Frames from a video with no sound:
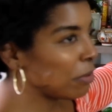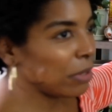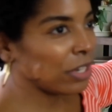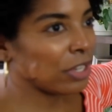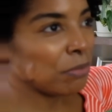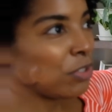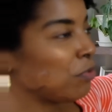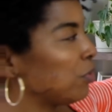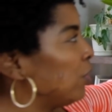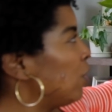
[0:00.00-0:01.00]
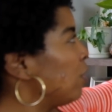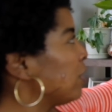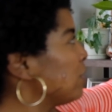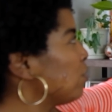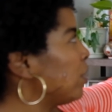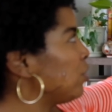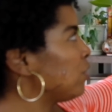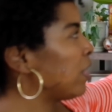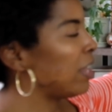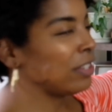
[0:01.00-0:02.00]
had been empty for the longest, so I
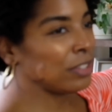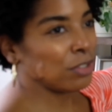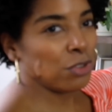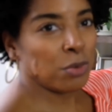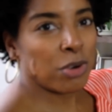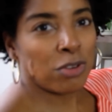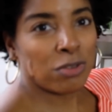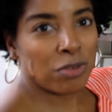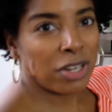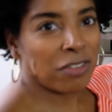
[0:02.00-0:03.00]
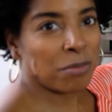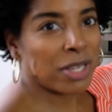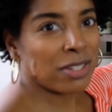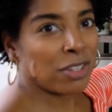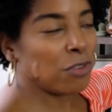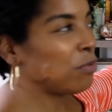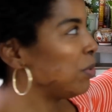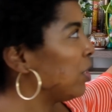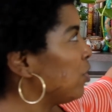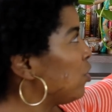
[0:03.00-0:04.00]
just added this little Polaroid of myself
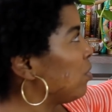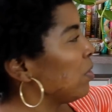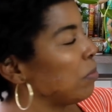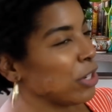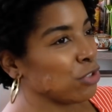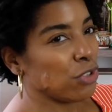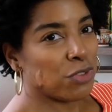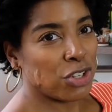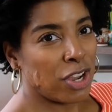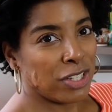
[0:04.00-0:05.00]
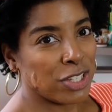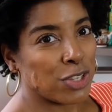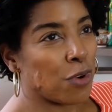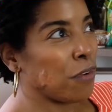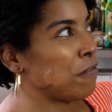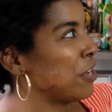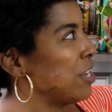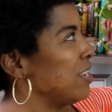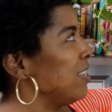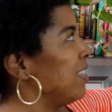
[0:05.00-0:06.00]
because the picture of Sean is so
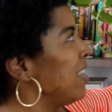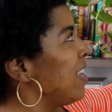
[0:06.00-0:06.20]
fun